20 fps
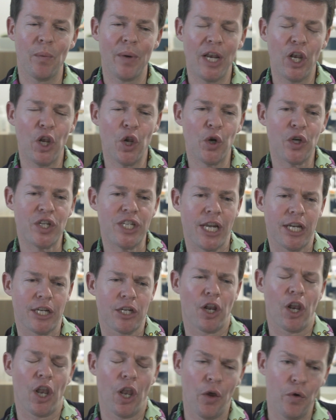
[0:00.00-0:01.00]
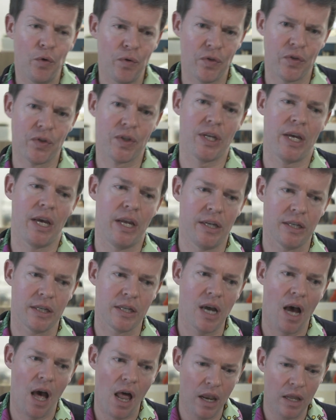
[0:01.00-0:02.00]
we looked at clothes and
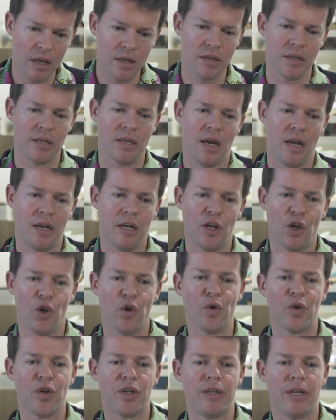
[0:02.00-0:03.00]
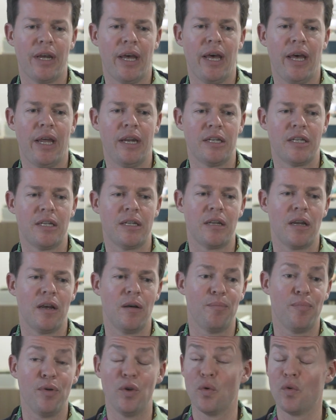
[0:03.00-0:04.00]
colors and looked at
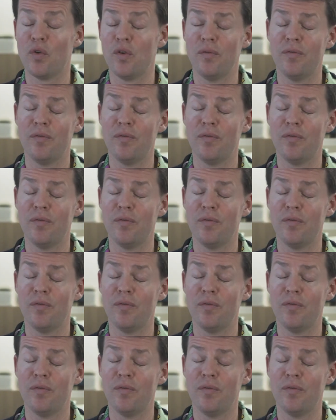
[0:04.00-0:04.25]
plural